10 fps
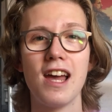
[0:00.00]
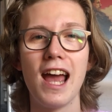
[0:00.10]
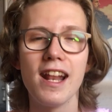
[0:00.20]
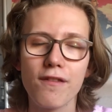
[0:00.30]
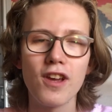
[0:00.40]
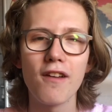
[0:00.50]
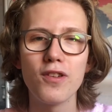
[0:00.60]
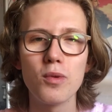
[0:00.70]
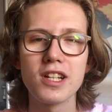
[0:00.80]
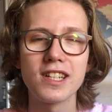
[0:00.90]
And if you
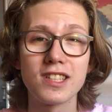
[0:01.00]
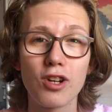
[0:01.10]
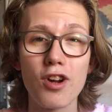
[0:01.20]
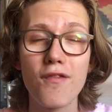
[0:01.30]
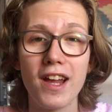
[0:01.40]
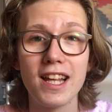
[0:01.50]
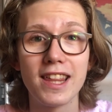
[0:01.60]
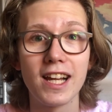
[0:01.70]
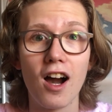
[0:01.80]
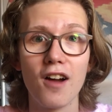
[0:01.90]
want to disagree with
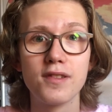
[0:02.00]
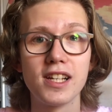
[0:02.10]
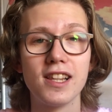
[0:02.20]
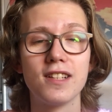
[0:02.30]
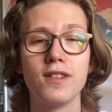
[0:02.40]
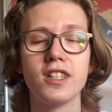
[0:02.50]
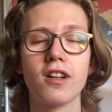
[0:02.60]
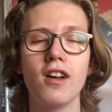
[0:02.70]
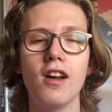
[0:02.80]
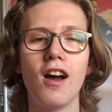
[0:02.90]
anything I've said in this video,
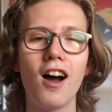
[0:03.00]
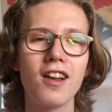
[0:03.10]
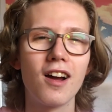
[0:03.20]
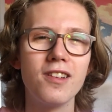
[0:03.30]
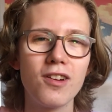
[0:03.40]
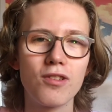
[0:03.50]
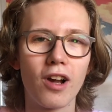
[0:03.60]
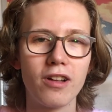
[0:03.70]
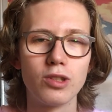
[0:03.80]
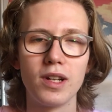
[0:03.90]
I know you're
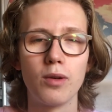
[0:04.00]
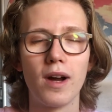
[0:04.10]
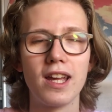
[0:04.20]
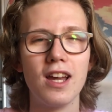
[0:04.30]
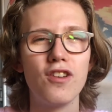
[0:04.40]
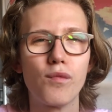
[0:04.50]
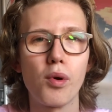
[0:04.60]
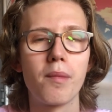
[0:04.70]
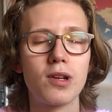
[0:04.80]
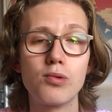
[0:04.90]
going to anyway. You've
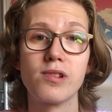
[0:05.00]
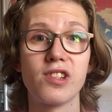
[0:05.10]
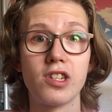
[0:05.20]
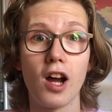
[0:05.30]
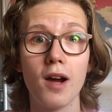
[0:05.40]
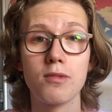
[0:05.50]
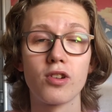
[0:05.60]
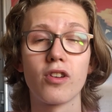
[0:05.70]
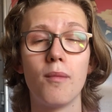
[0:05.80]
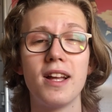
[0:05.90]
probably already typed your
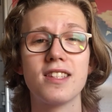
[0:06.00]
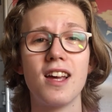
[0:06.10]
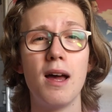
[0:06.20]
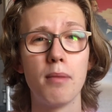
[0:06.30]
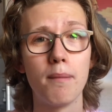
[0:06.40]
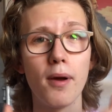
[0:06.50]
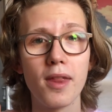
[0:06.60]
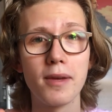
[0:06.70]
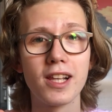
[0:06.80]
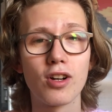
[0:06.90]
comments, but put
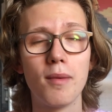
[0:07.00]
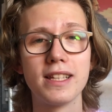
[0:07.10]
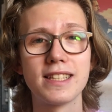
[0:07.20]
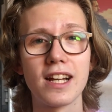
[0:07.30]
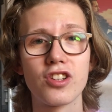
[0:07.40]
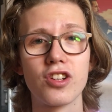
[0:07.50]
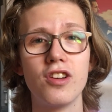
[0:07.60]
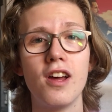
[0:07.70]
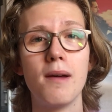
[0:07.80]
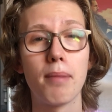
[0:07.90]
them in the comment section.
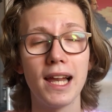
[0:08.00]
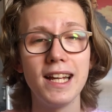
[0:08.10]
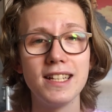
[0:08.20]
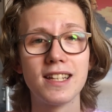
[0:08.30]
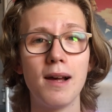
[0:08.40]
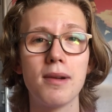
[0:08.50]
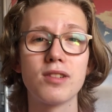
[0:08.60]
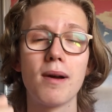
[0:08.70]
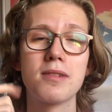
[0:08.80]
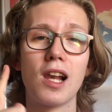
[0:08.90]
Please
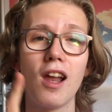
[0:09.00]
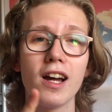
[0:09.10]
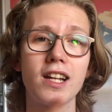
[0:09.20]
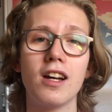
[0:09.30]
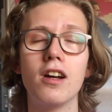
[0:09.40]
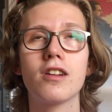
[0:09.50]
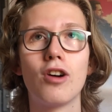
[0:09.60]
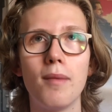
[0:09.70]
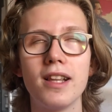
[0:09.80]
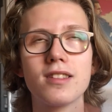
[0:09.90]
remember to like,
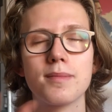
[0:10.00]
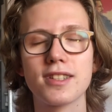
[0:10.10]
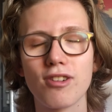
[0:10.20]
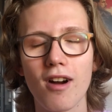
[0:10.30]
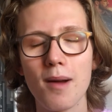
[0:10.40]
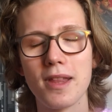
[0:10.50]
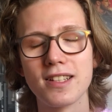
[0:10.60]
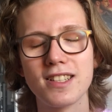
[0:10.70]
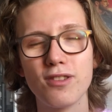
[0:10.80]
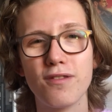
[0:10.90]
comment, subscribe. That
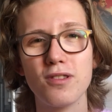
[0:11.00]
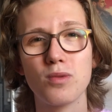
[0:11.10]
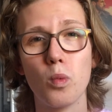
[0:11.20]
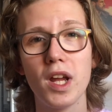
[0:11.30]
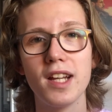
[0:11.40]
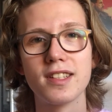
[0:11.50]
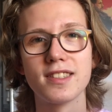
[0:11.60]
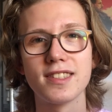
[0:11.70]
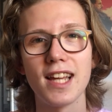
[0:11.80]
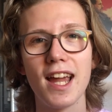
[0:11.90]
still feels weird to
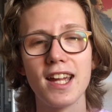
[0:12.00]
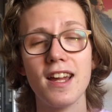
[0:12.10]
say.